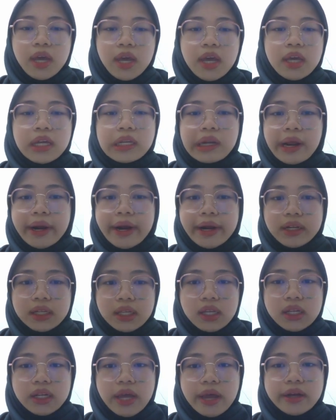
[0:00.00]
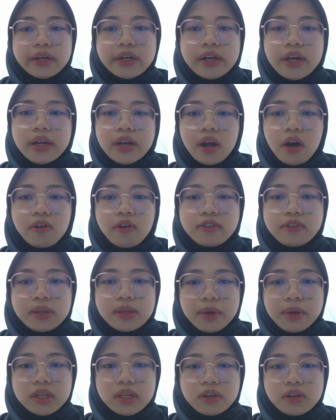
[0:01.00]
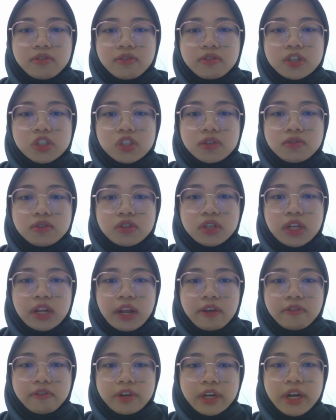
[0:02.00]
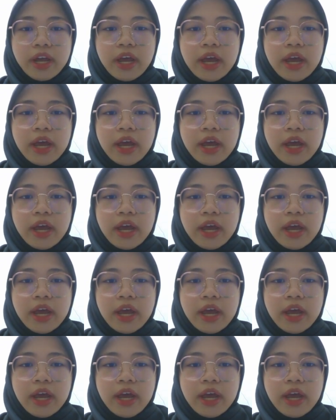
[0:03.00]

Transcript: Indirectly, the aggregate of demand curve will shift to the leftward